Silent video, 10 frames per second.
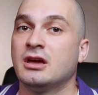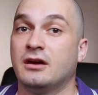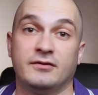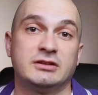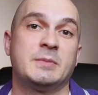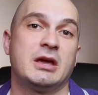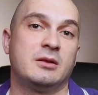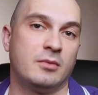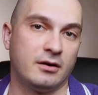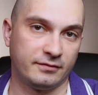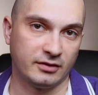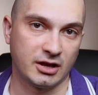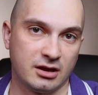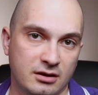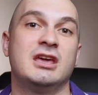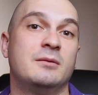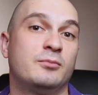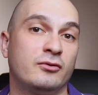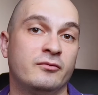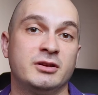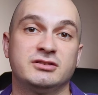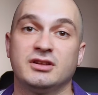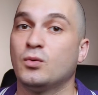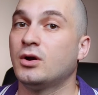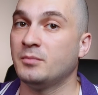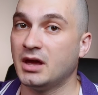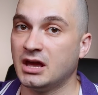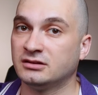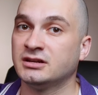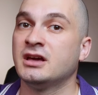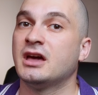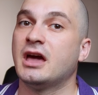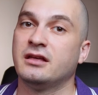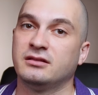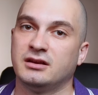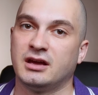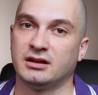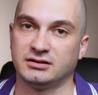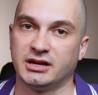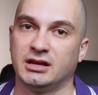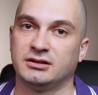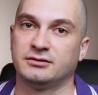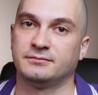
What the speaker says: if it's paid monthly, improvements that were made, and the end date.